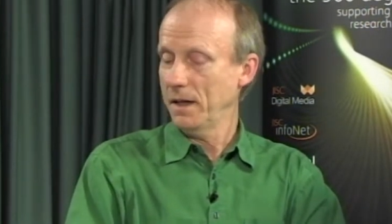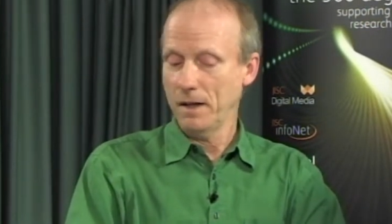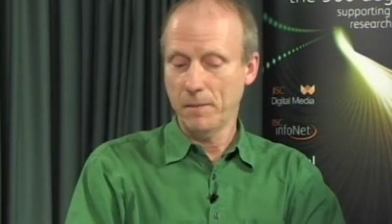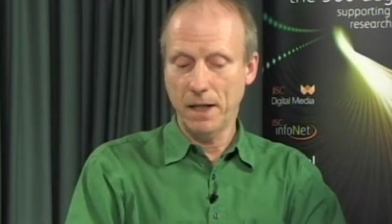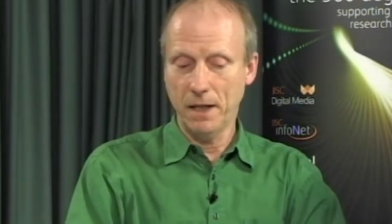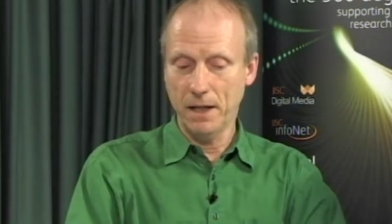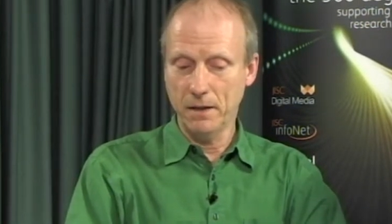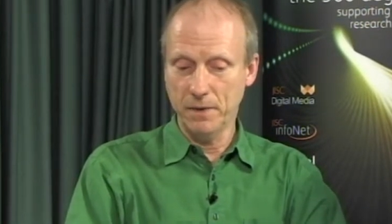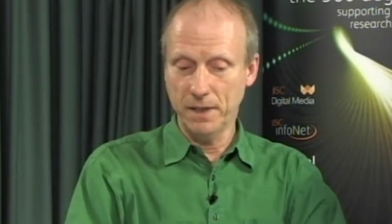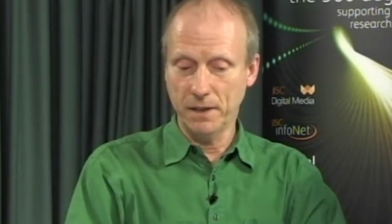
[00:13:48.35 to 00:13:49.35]
I
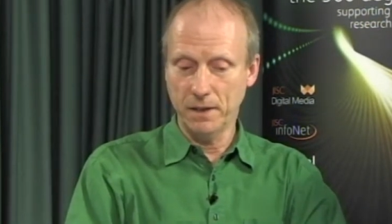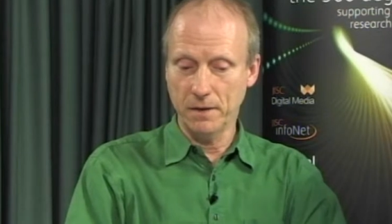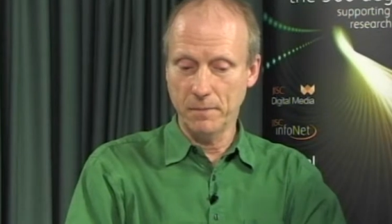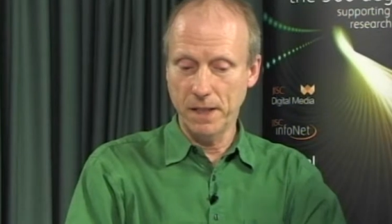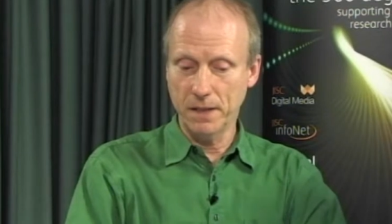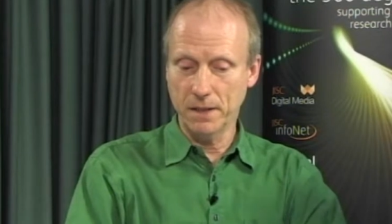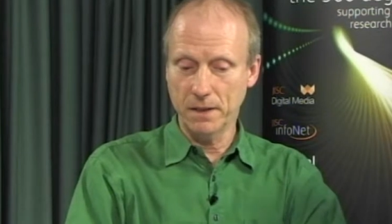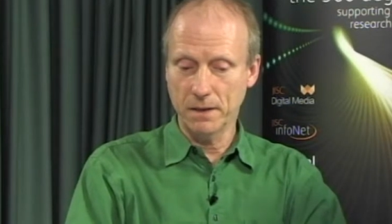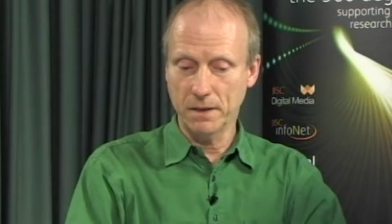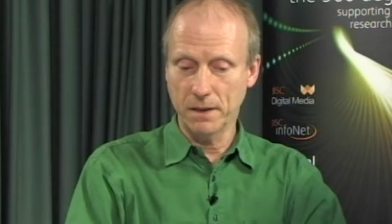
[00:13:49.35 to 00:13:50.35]
always think that the
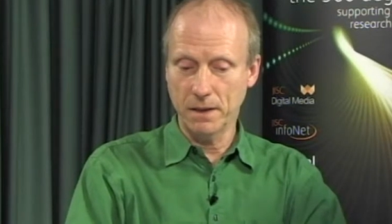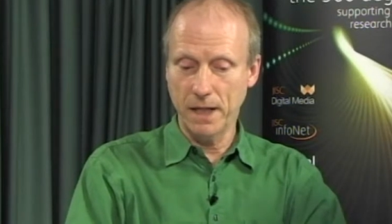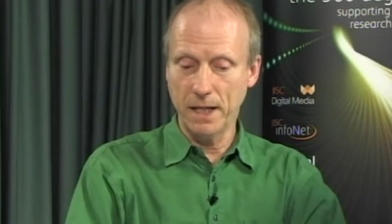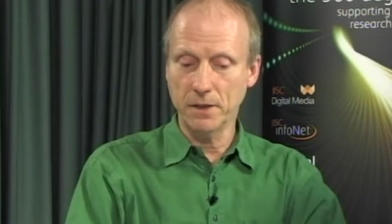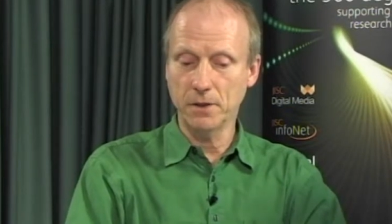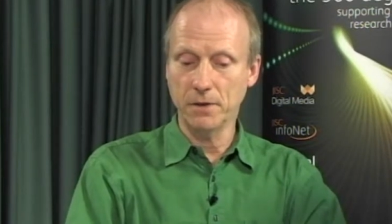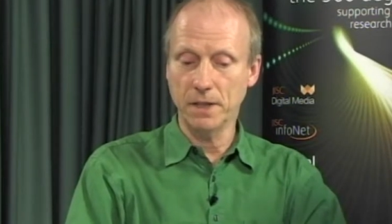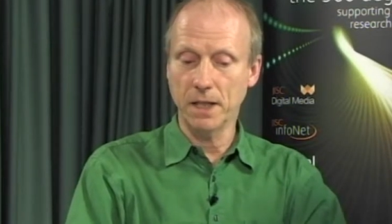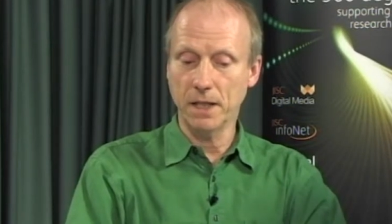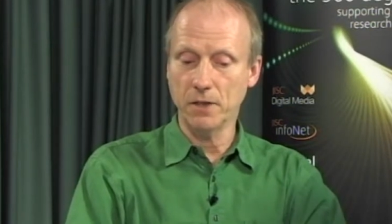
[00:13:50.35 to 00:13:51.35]
best attitude
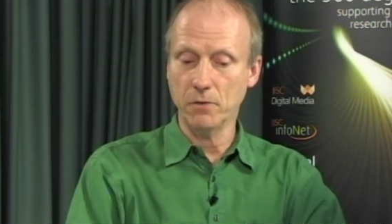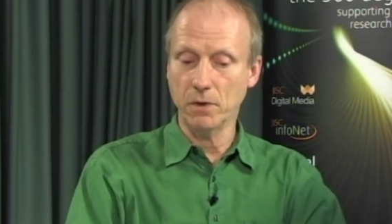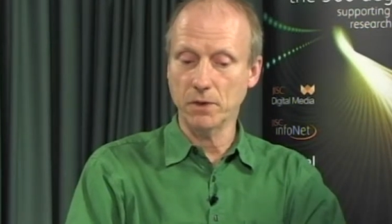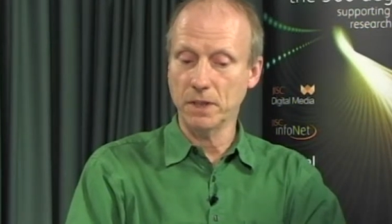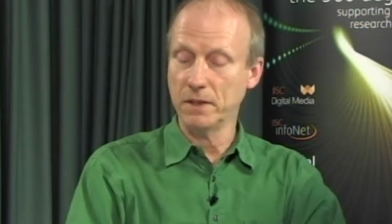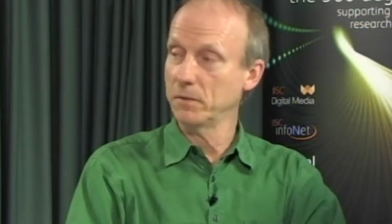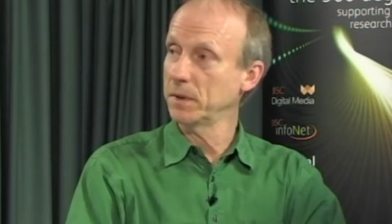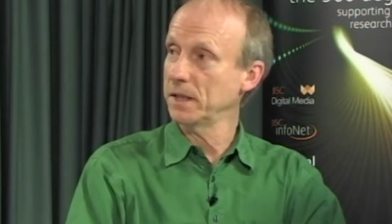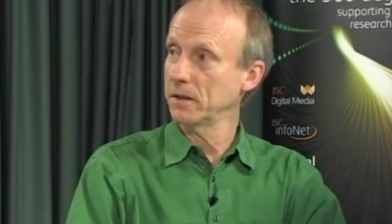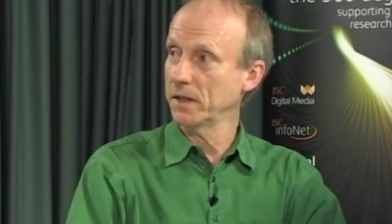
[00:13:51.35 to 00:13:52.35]
to take is you want to leave the
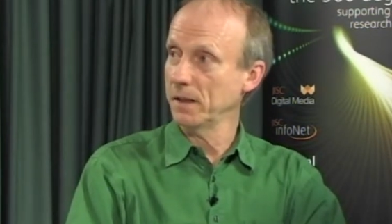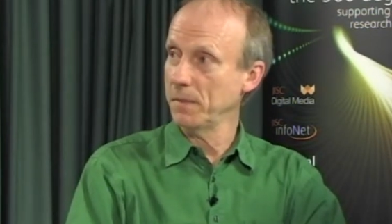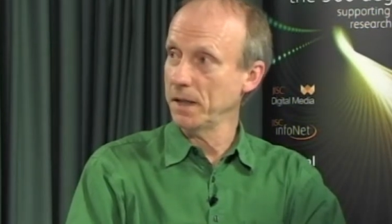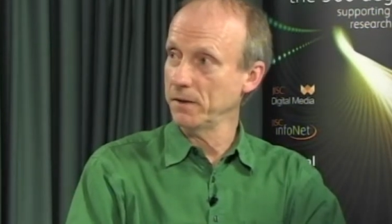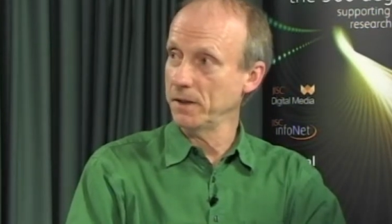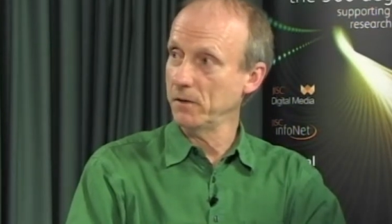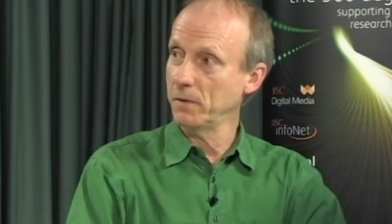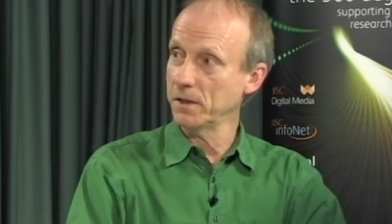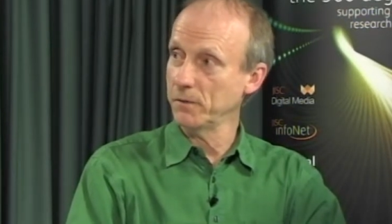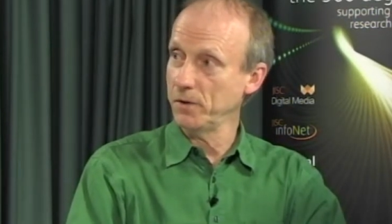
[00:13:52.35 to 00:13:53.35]
place looking better than it
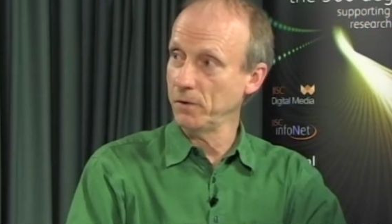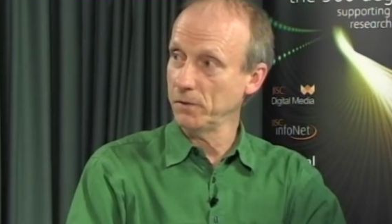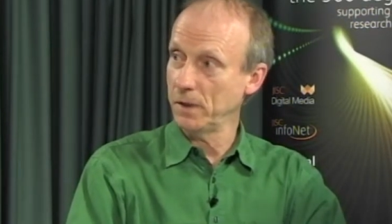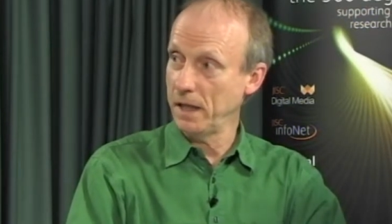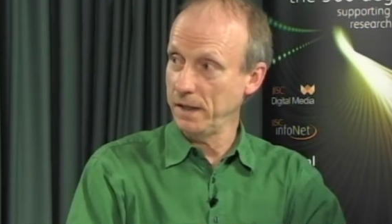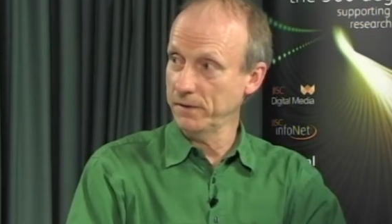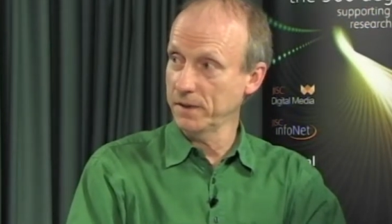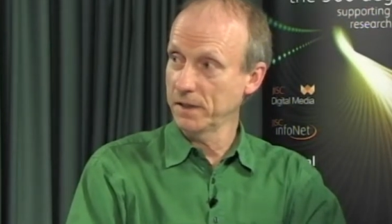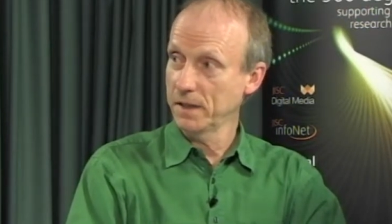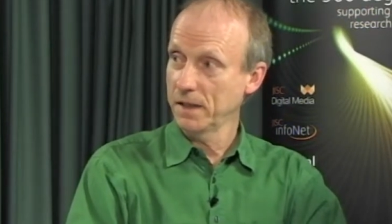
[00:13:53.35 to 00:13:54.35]
was when you arrived,